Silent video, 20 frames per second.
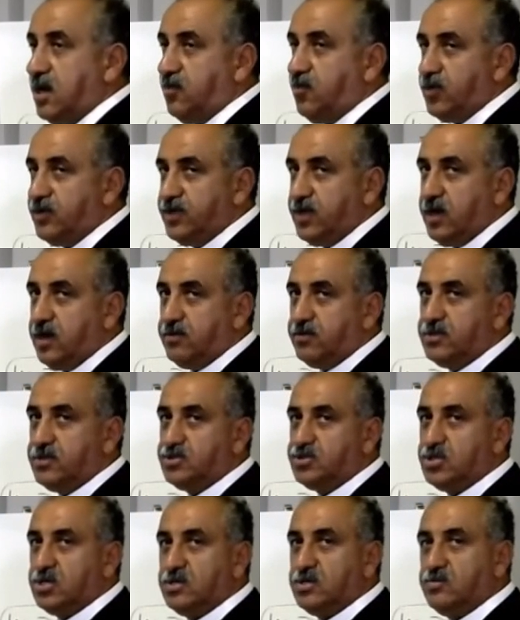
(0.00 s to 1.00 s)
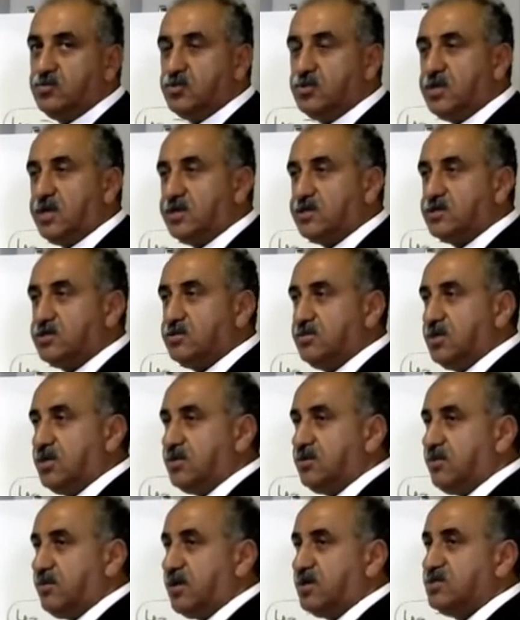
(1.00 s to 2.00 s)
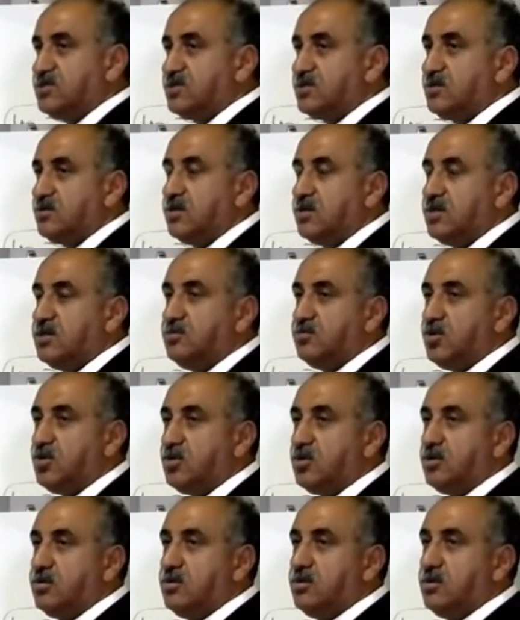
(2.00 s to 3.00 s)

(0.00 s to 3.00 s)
I wonder how many children like to be on a bicycle anymore.